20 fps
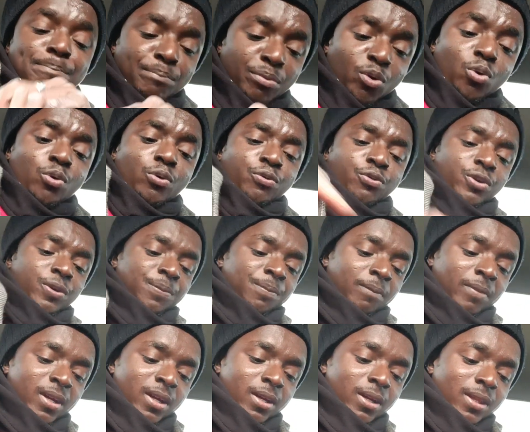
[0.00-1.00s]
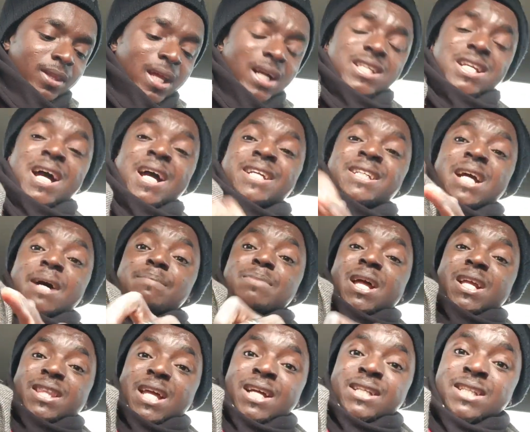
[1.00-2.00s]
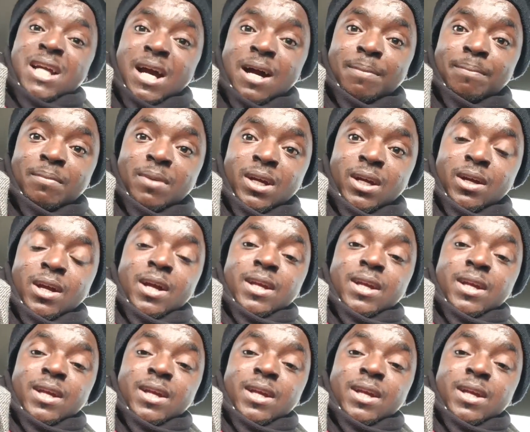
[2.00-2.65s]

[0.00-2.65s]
proof that I am that I am,